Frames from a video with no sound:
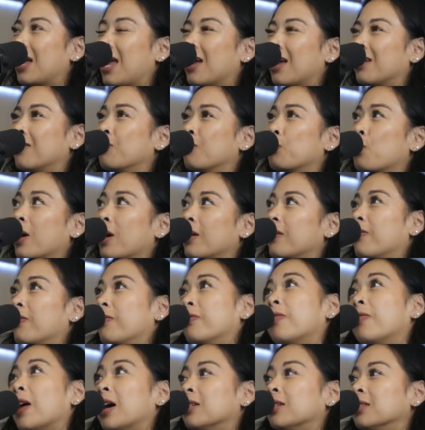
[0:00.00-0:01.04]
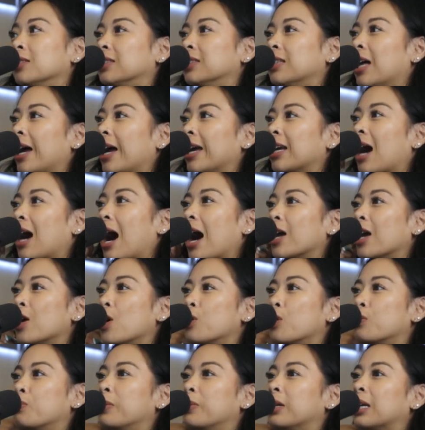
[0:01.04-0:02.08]
and what felt like
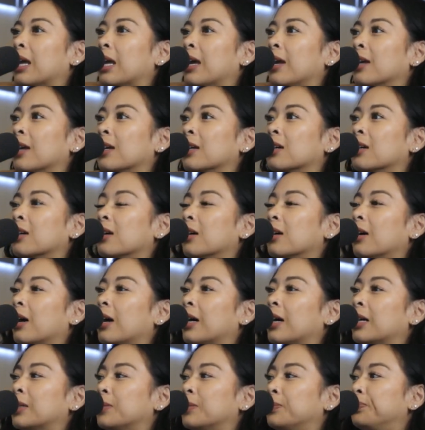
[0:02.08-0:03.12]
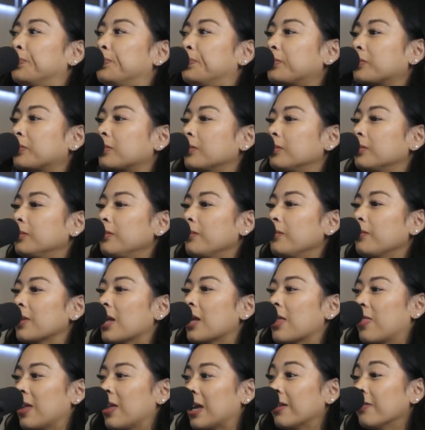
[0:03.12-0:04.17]
eye-opening
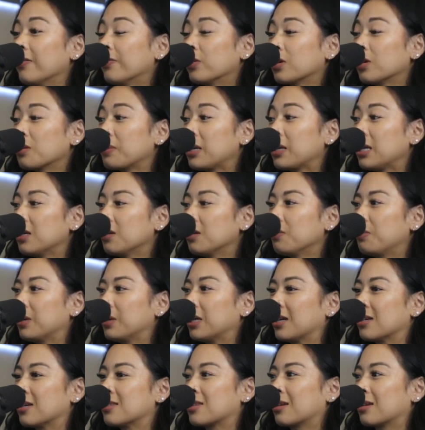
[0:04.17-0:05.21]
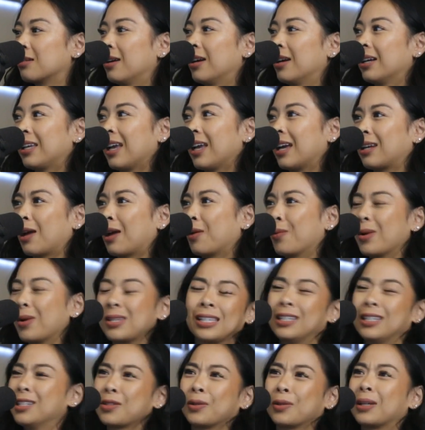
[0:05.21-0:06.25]
thing for me because, again, I
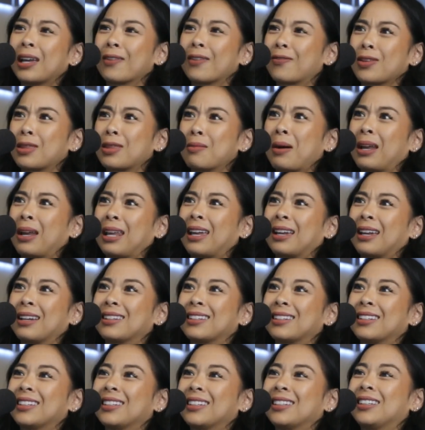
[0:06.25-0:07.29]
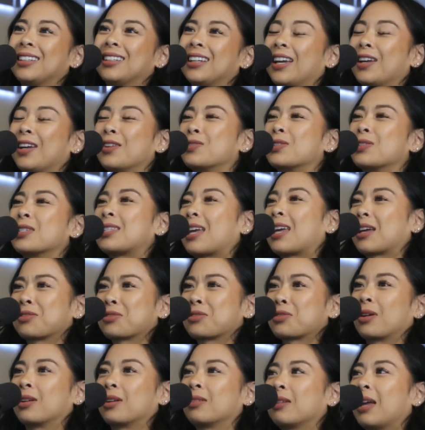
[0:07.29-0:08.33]
wasn't doing it for the money. It was just
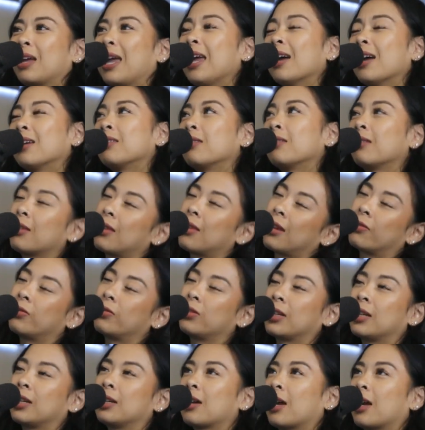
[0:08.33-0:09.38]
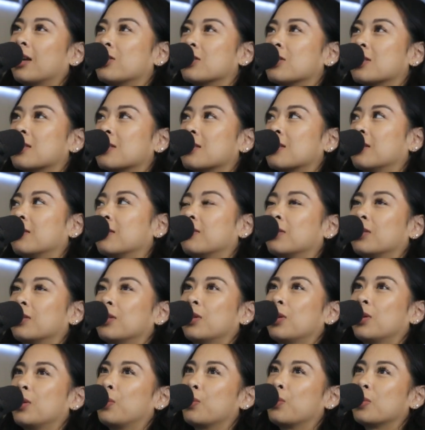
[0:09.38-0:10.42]
extra. And thankfully, I just
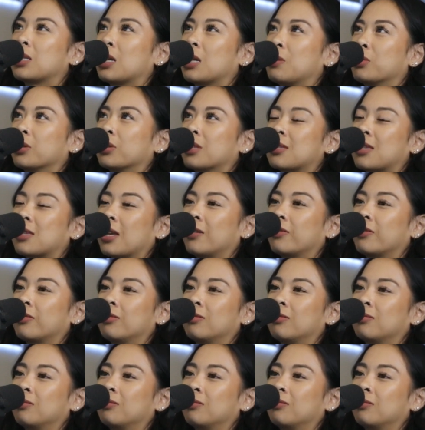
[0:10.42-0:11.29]
was able to save.